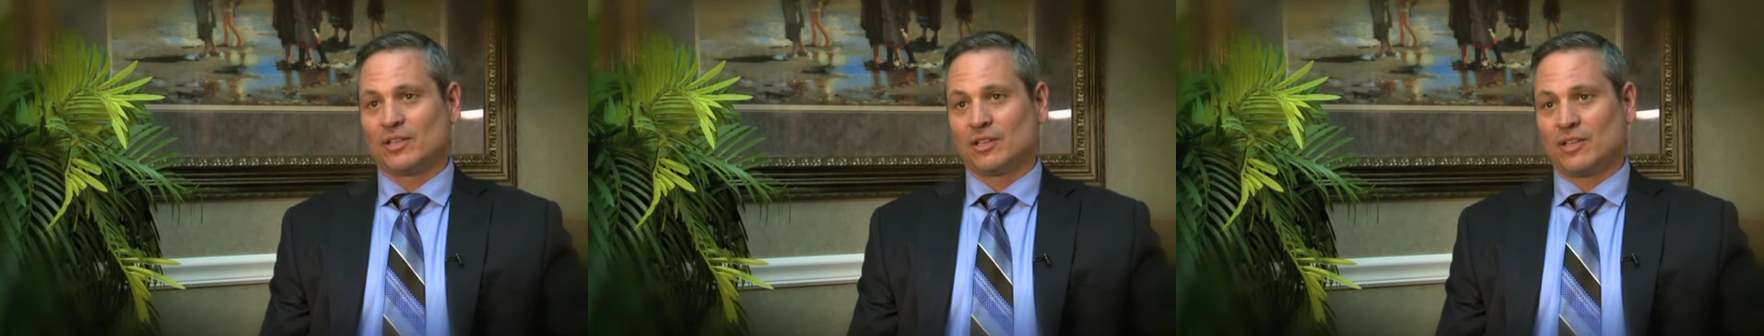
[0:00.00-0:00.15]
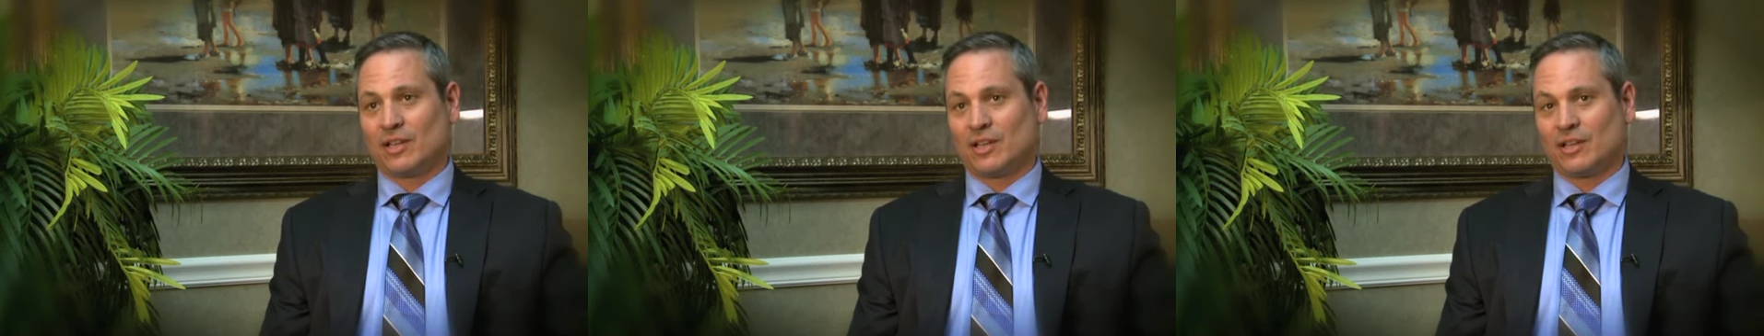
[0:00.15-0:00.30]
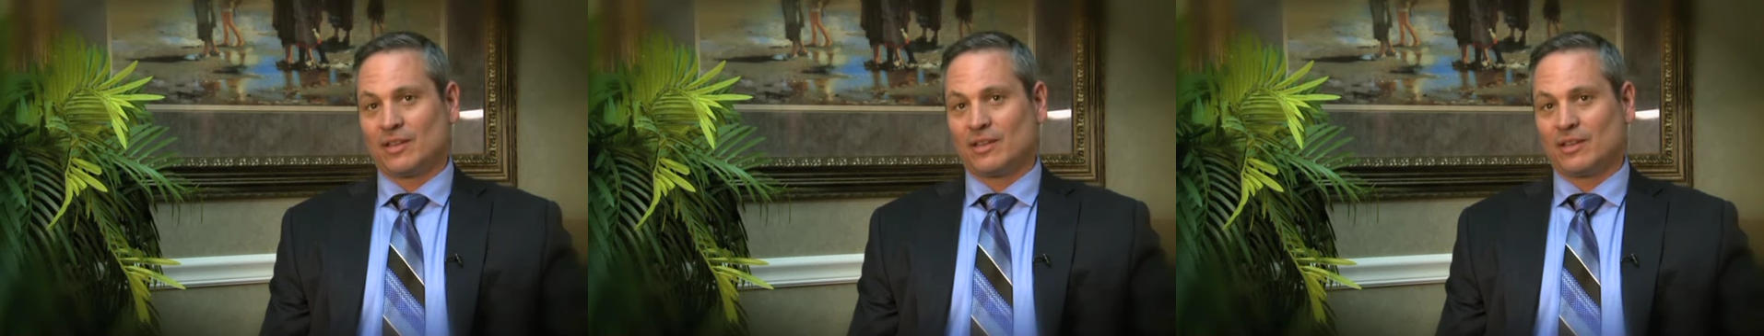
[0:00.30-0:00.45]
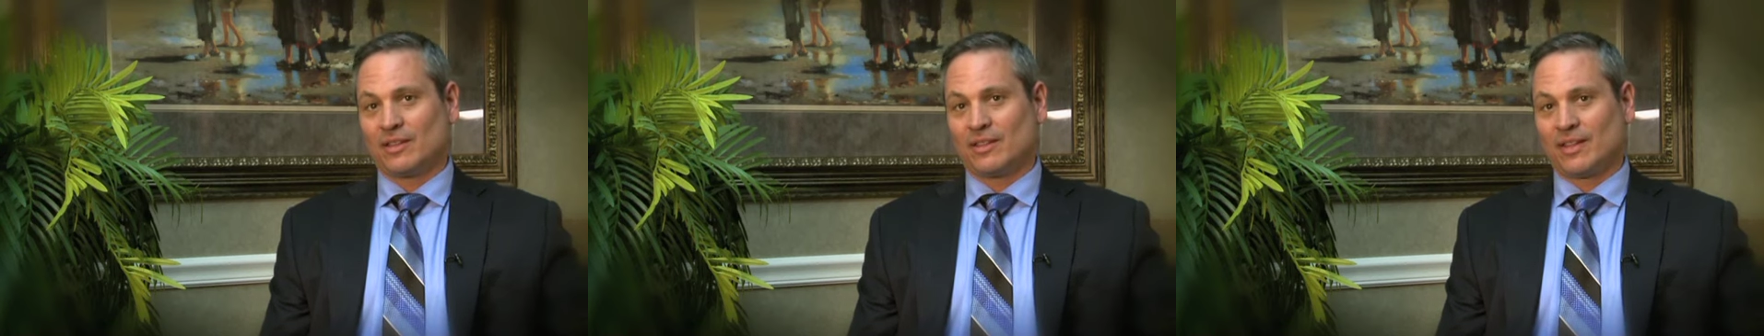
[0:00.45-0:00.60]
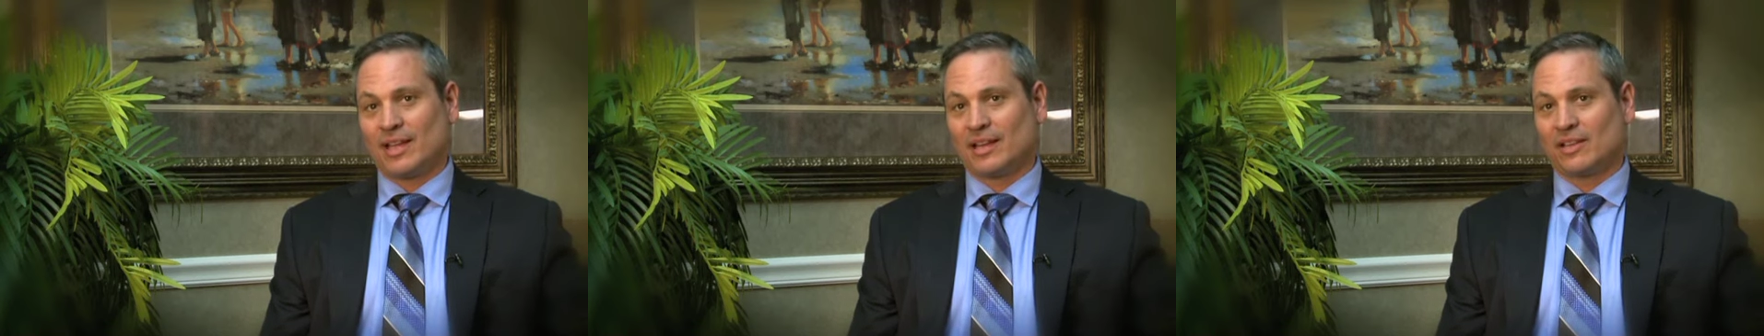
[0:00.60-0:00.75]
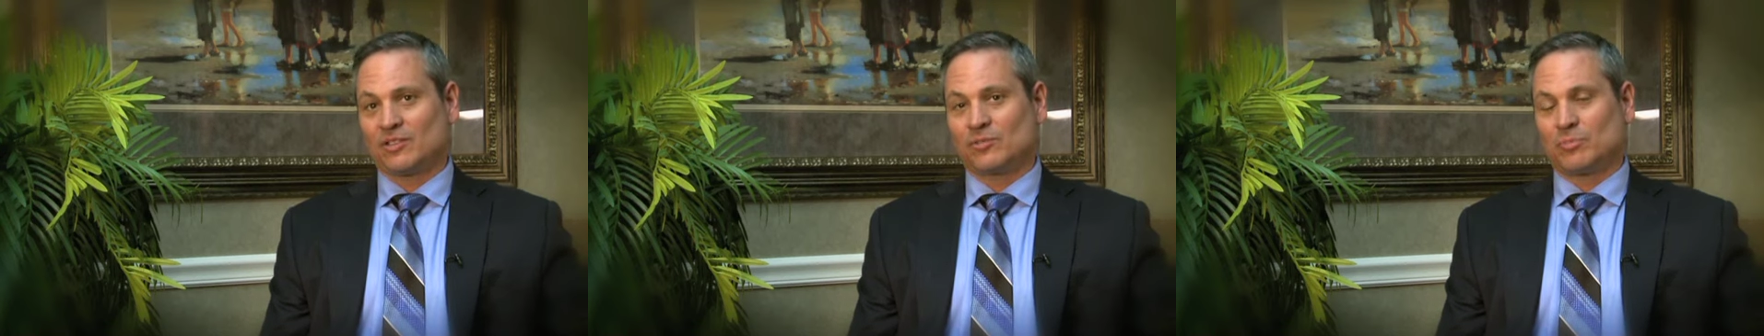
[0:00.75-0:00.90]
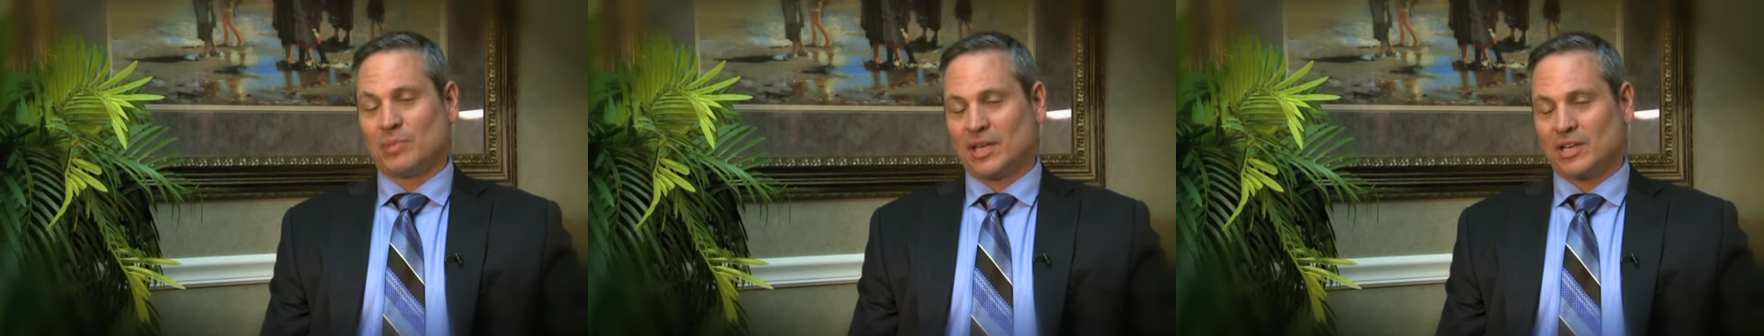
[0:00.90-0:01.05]
and that
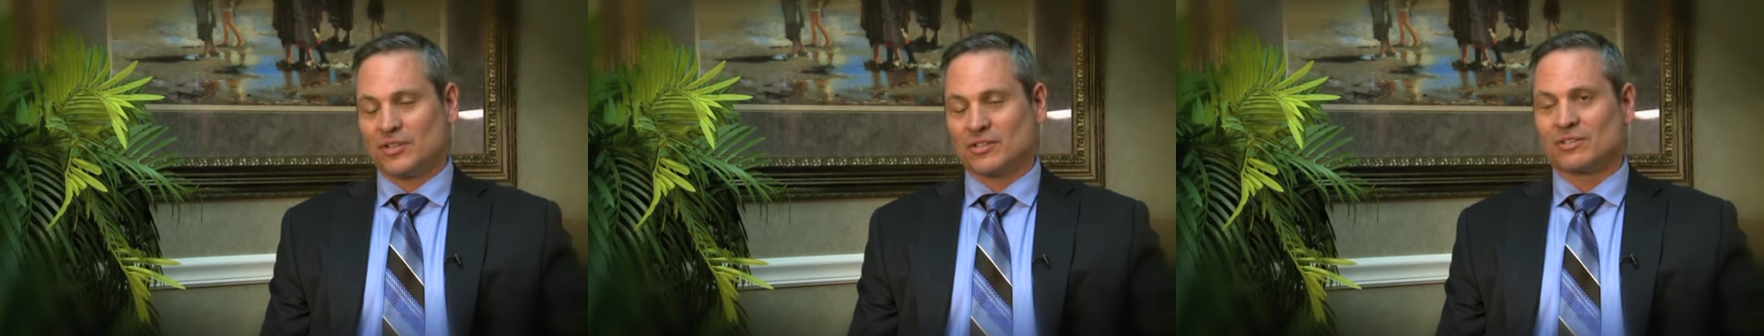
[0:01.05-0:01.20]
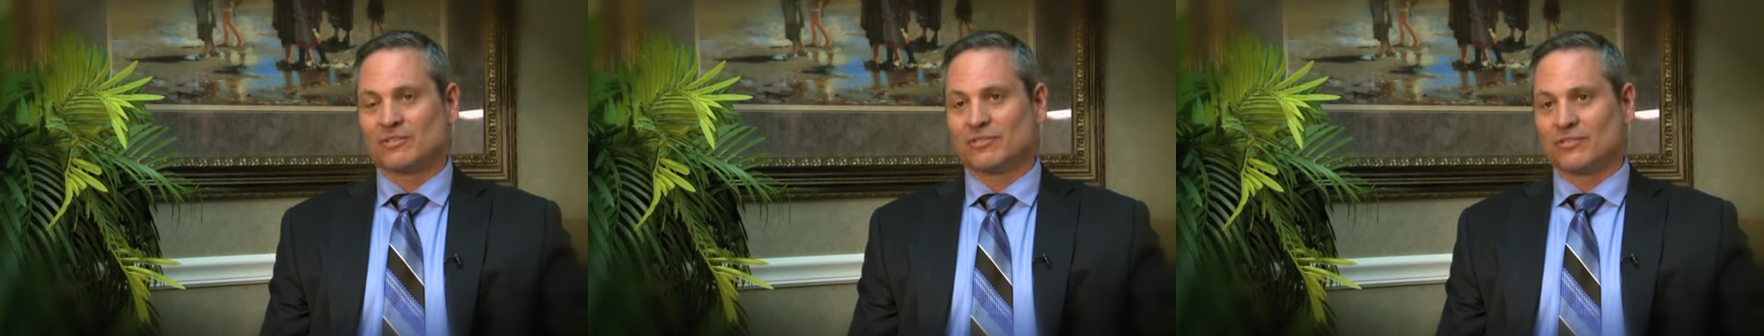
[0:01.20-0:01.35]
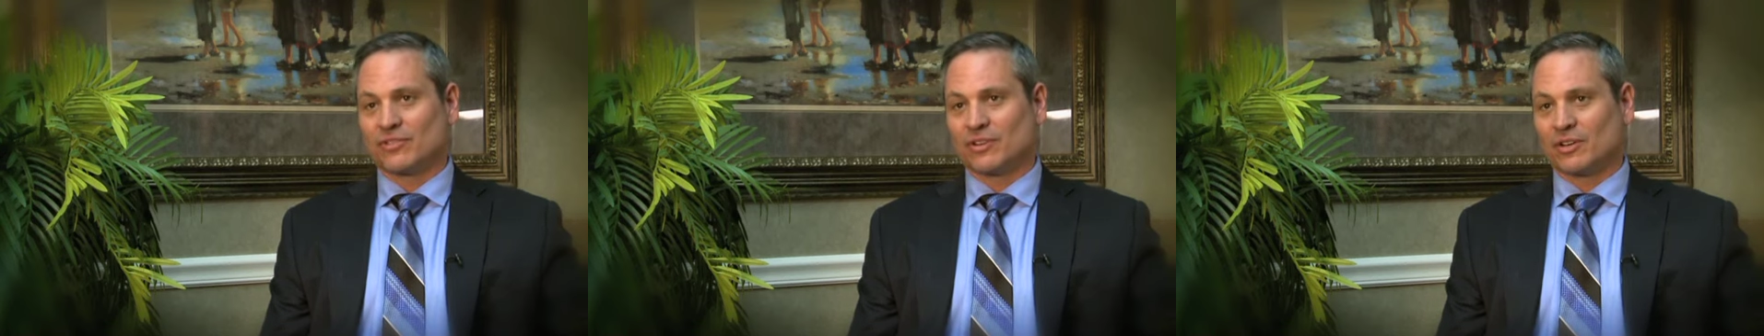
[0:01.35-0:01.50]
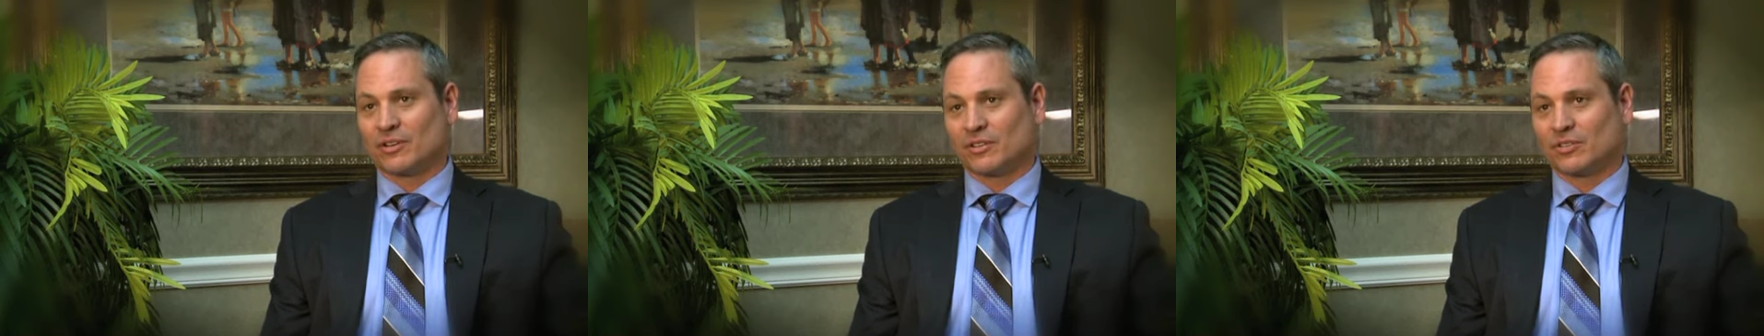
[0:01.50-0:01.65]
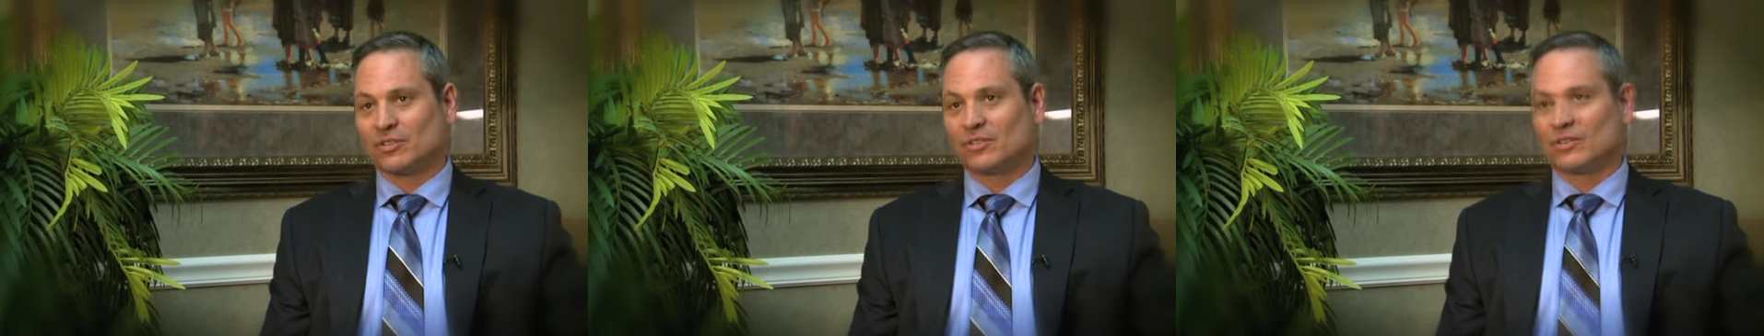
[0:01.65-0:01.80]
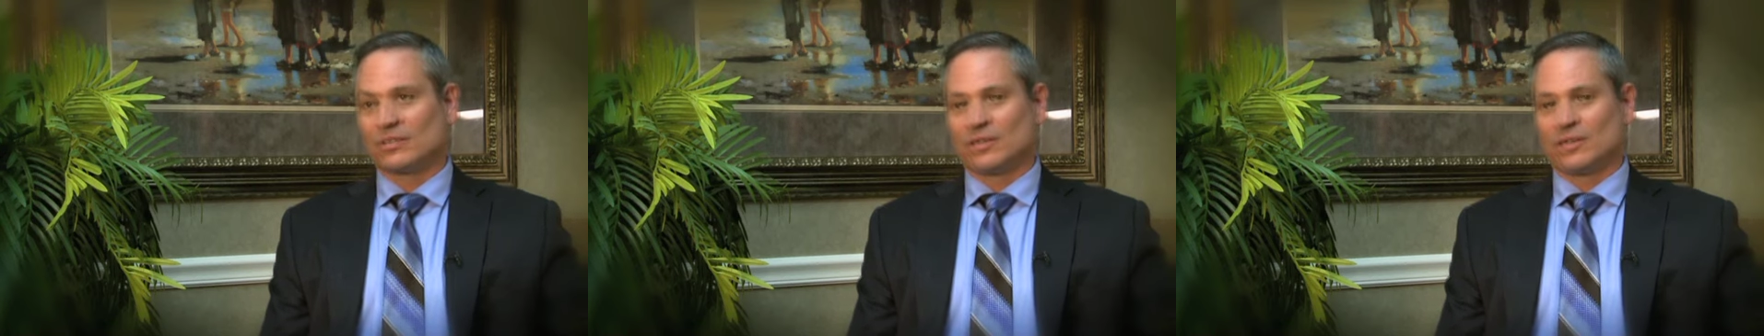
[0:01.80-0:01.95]
is patient first.